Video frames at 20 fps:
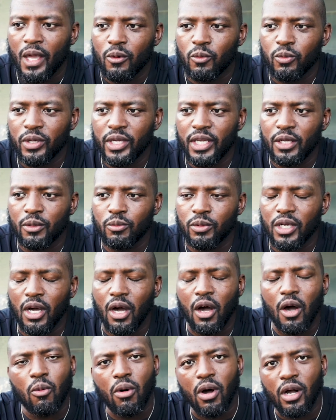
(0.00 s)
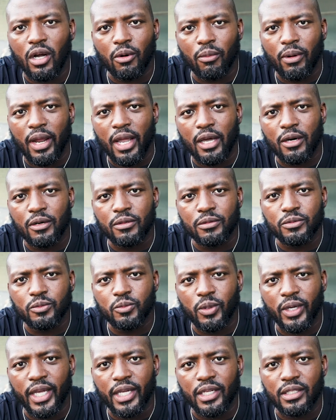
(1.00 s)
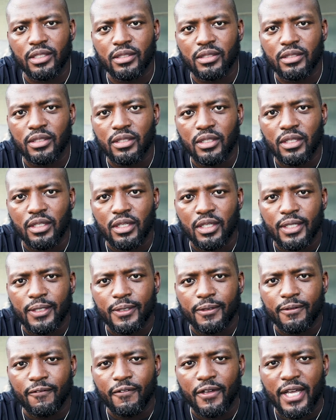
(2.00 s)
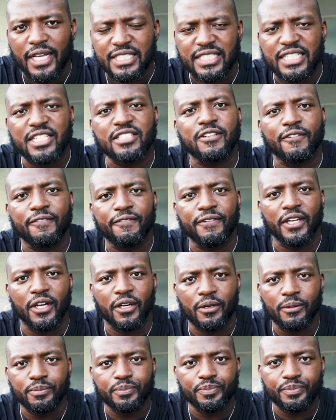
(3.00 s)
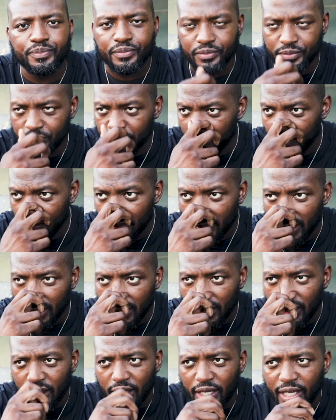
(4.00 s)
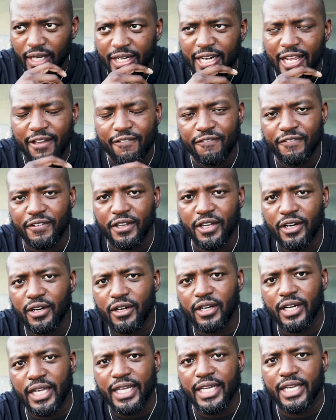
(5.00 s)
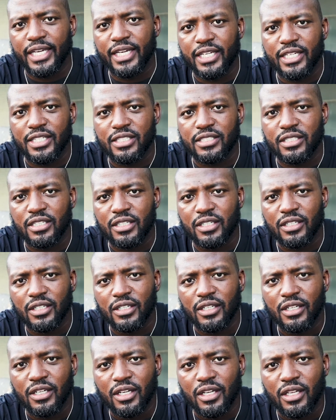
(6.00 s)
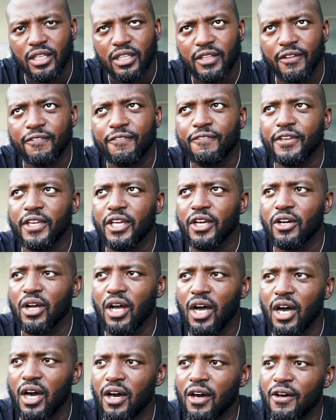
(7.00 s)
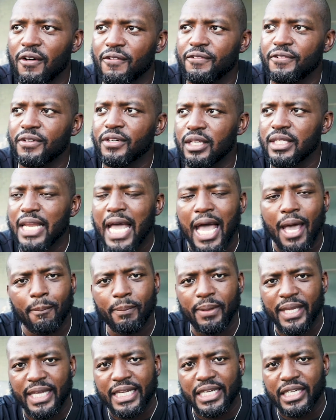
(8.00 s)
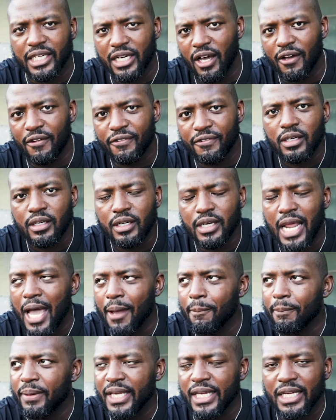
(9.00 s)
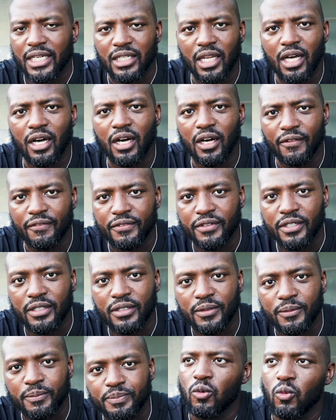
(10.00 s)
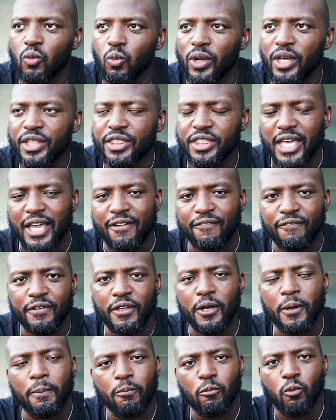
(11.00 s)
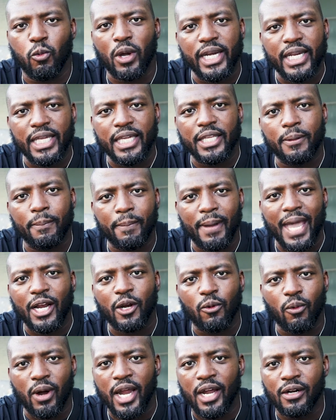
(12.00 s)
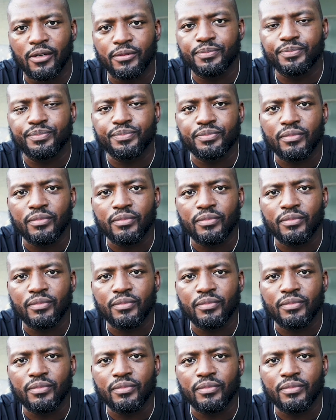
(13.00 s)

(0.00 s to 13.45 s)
we all walk around with a sense of fear. And that fear is the fear of not being enough, not being loved. With that fear running in the background,